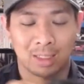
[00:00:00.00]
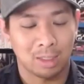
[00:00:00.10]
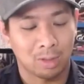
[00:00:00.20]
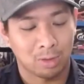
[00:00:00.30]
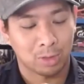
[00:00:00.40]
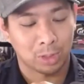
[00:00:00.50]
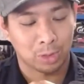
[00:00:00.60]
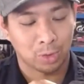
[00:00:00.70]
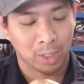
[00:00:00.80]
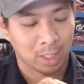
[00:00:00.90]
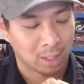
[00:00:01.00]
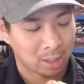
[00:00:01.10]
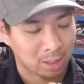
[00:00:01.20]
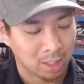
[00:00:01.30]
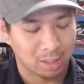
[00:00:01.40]
little
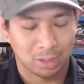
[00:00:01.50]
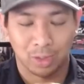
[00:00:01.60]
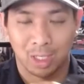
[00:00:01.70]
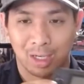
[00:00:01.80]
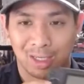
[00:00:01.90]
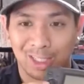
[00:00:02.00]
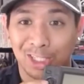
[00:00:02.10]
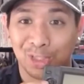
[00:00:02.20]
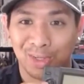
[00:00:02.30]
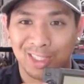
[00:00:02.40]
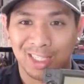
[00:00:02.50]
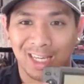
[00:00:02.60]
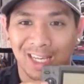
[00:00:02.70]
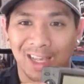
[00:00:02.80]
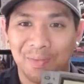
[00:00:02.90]
Joy-Con, not Joy-Con, the joystick.